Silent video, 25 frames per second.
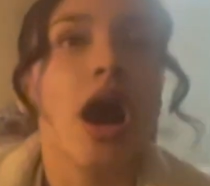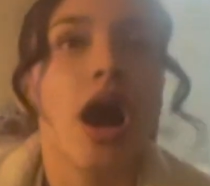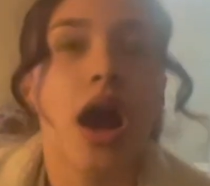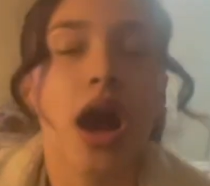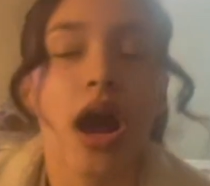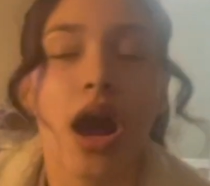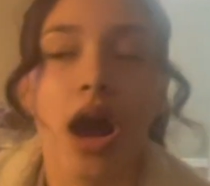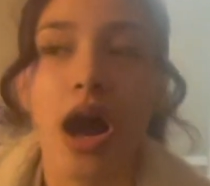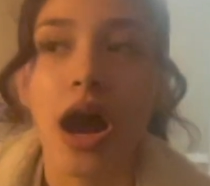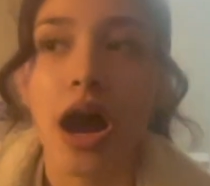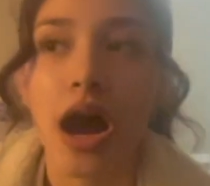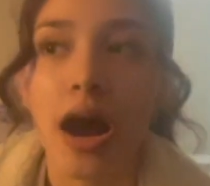
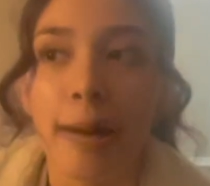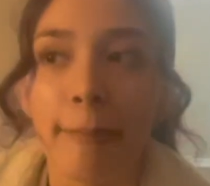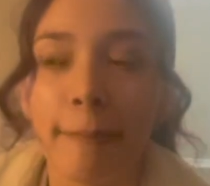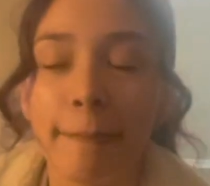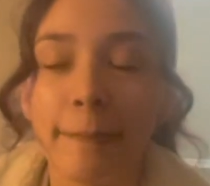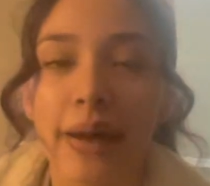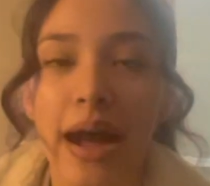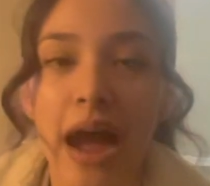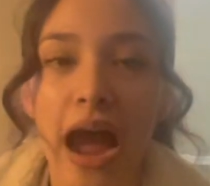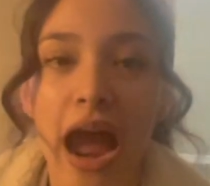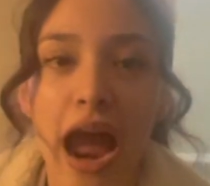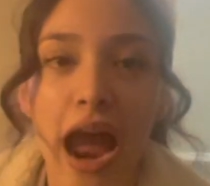
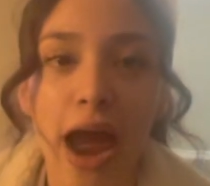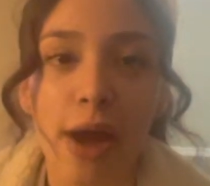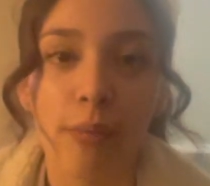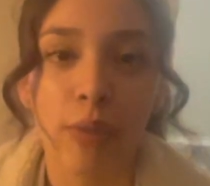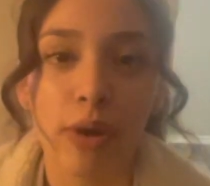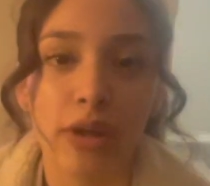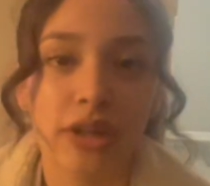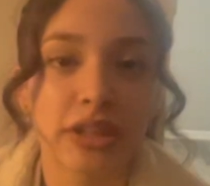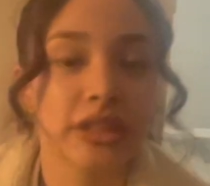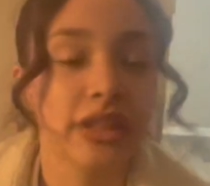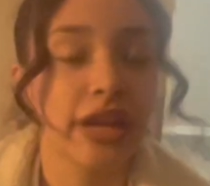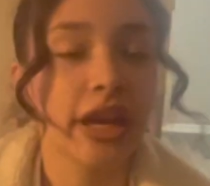Um, I
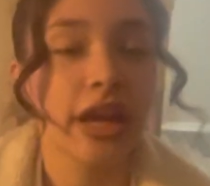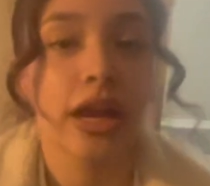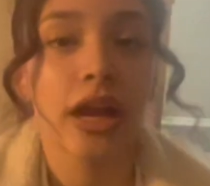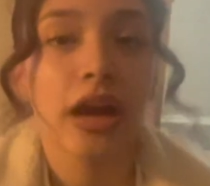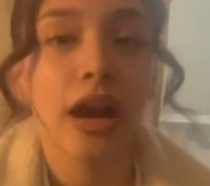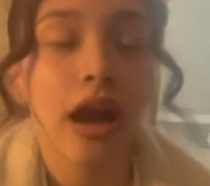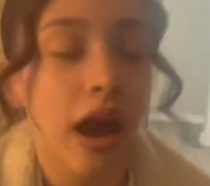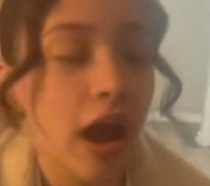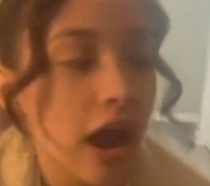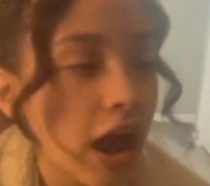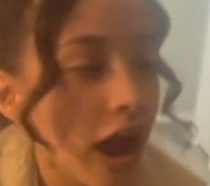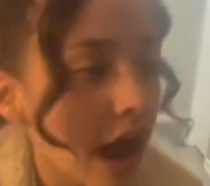want to thank
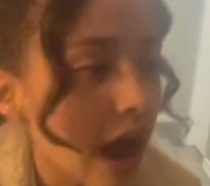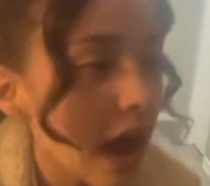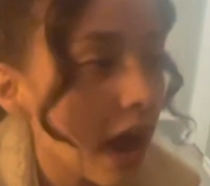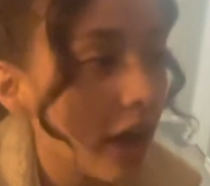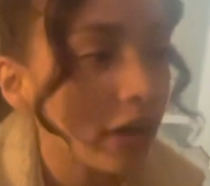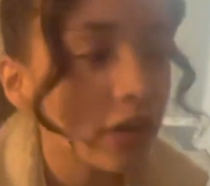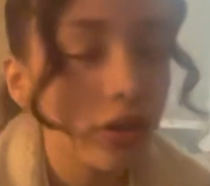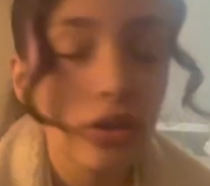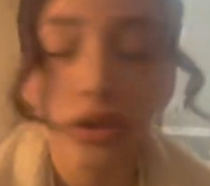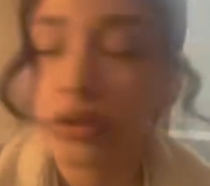God.